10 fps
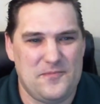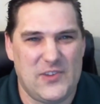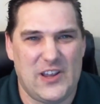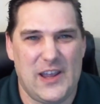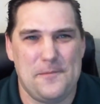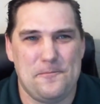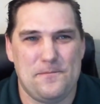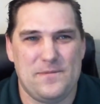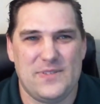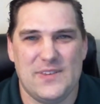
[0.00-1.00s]
Okay?
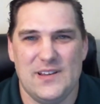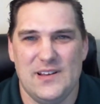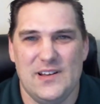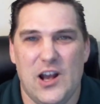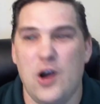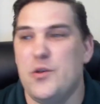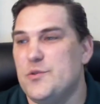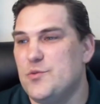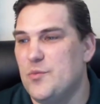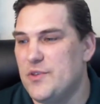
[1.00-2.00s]
Oh, there
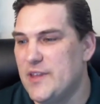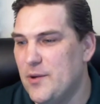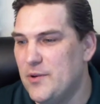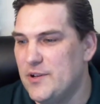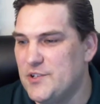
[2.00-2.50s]
was one more thing I wanted to